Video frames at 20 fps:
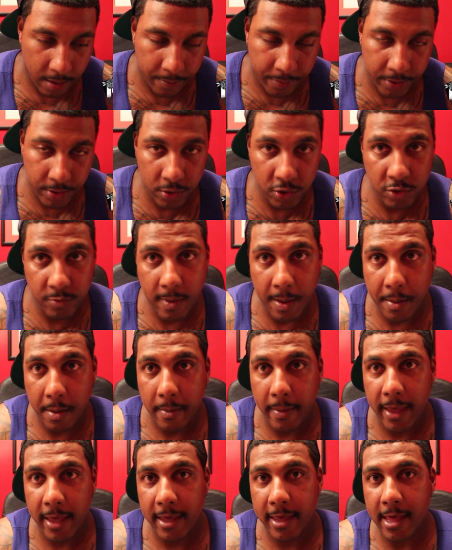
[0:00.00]
Produced by my
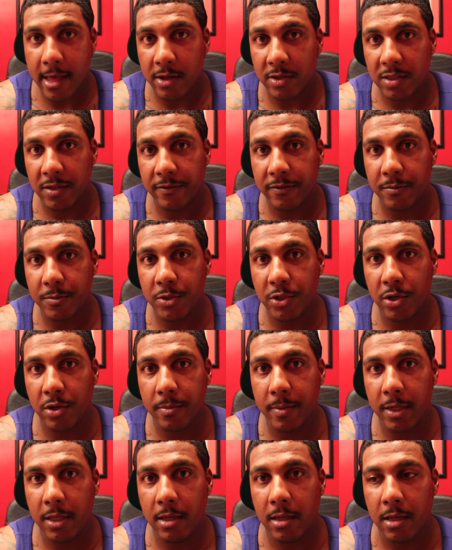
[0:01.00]
man Kelson from
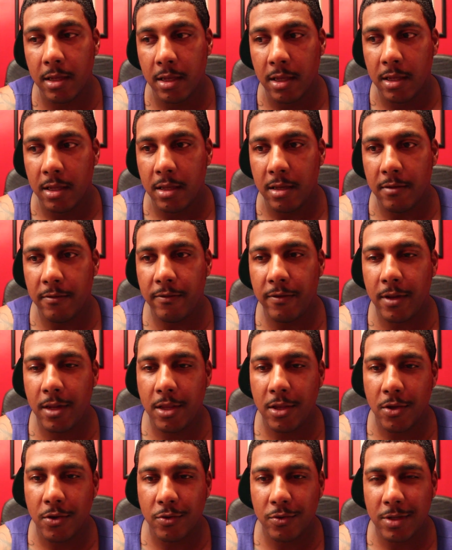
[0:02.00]
Germany. The
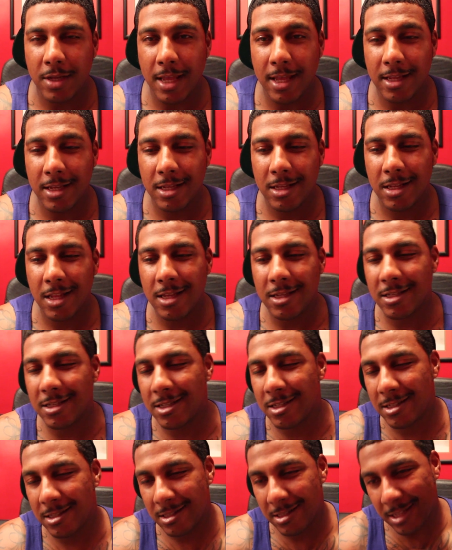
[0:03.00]
video,
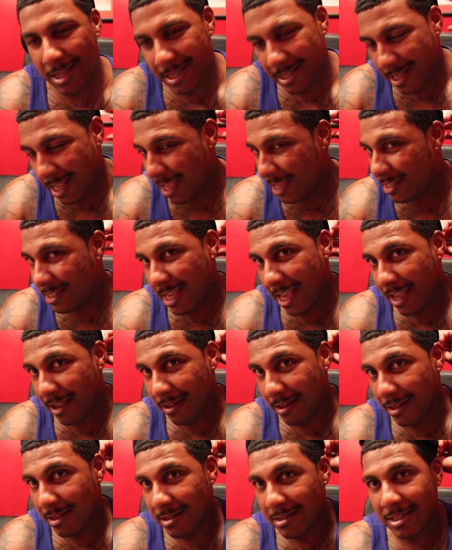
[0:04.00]
that's like
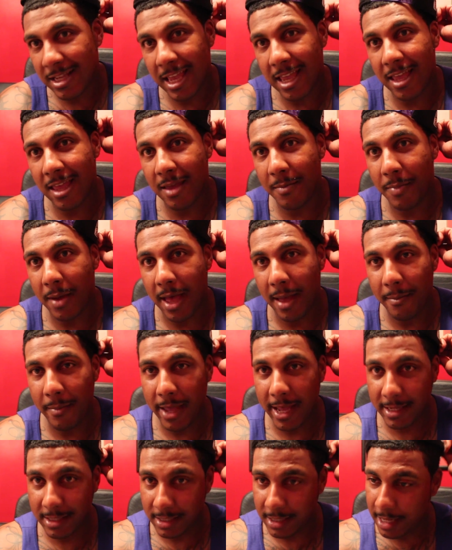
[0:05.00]
taking hip hop
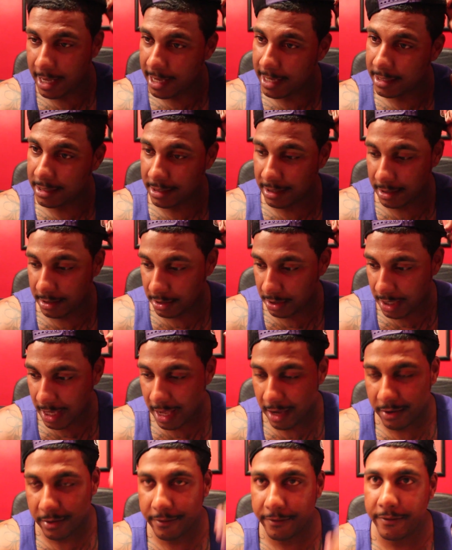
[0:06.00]
back to the essence. You
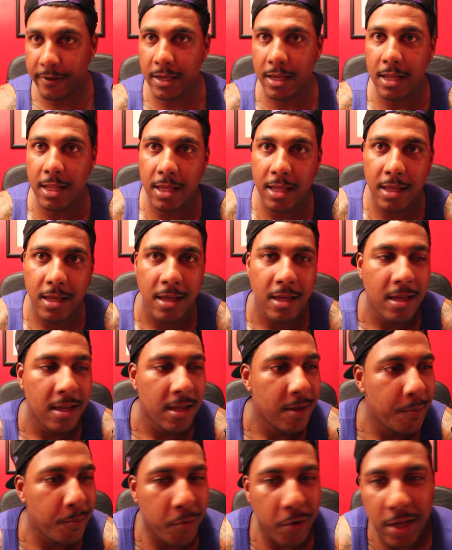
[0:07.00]
got graffiti,
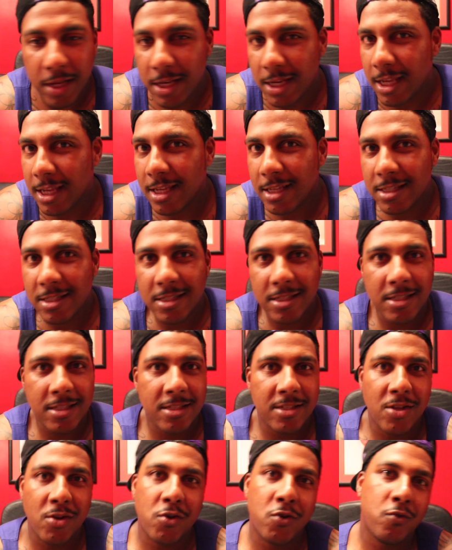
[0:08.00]
break
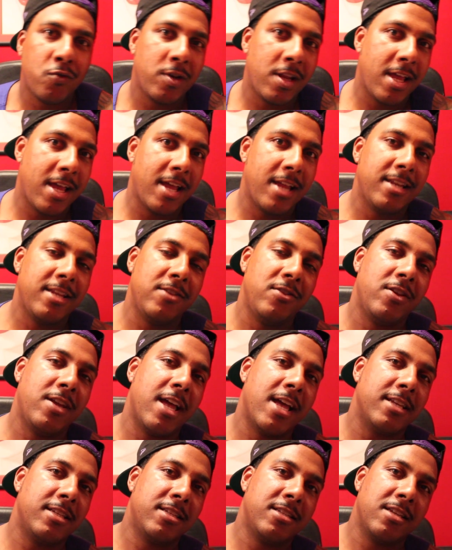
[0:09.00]
dancers, the whole nine. Then you
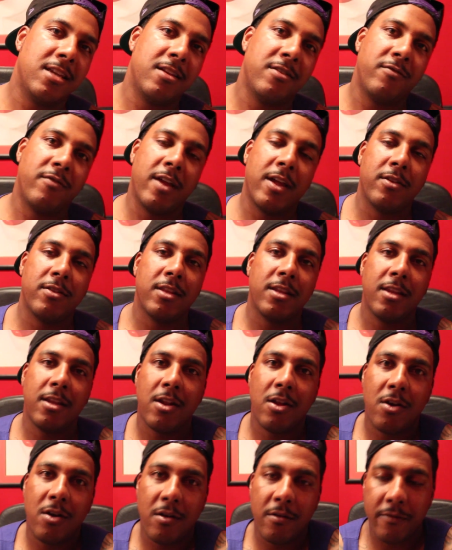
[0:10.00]
got Son rounding it
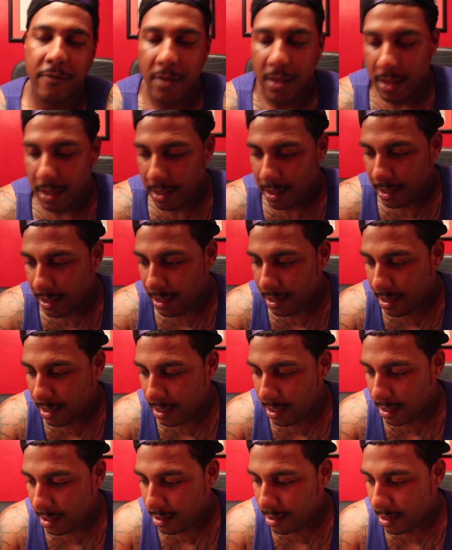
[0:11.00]
off at
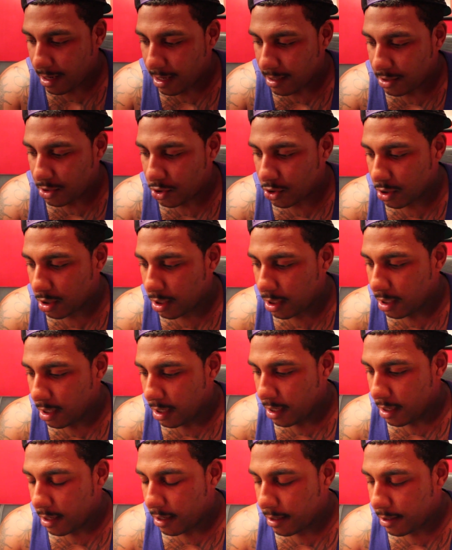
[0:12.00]
the end of that joint.
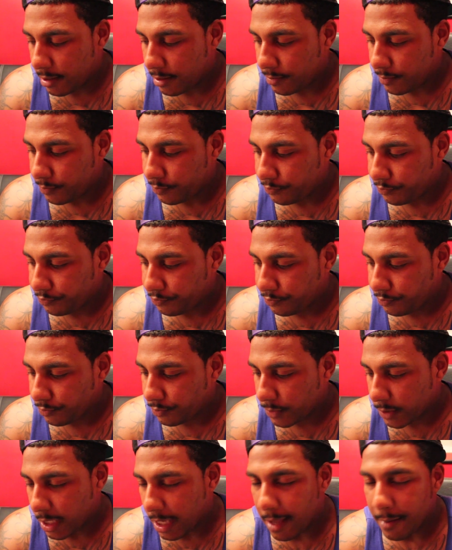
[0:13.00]

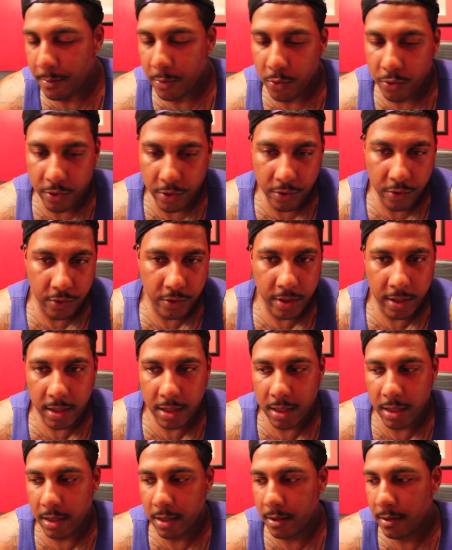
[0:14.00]
Got music on
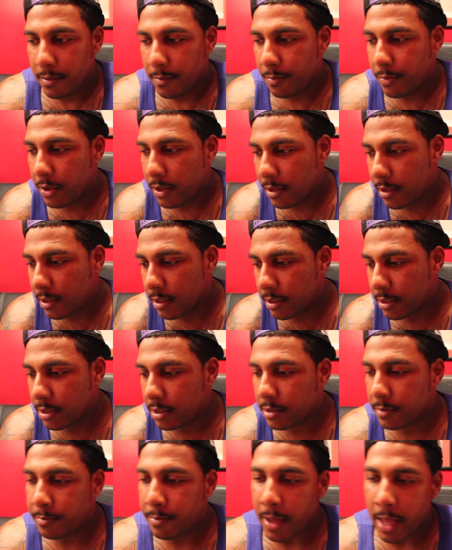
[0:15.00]
there,
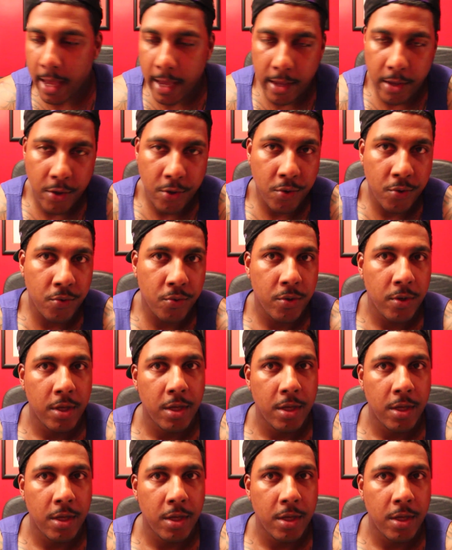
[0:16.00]
pictures, bio.